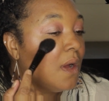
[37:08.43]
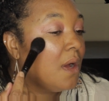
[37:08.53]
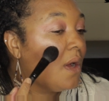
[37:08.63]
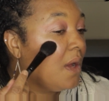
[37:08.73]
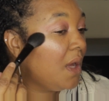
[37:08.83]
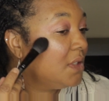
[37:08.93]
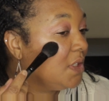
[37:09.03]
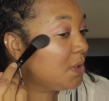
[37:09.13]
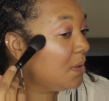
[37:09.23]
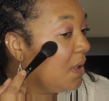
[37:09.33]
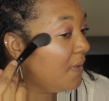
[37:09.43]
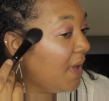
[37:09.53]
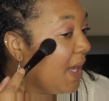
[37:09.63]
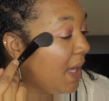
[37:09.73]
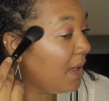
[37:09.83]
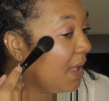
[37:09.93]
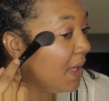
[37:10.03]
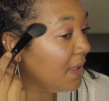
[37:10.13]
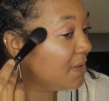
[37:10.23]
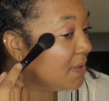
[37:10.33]
I just love a
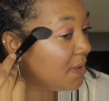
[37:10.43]
highlight.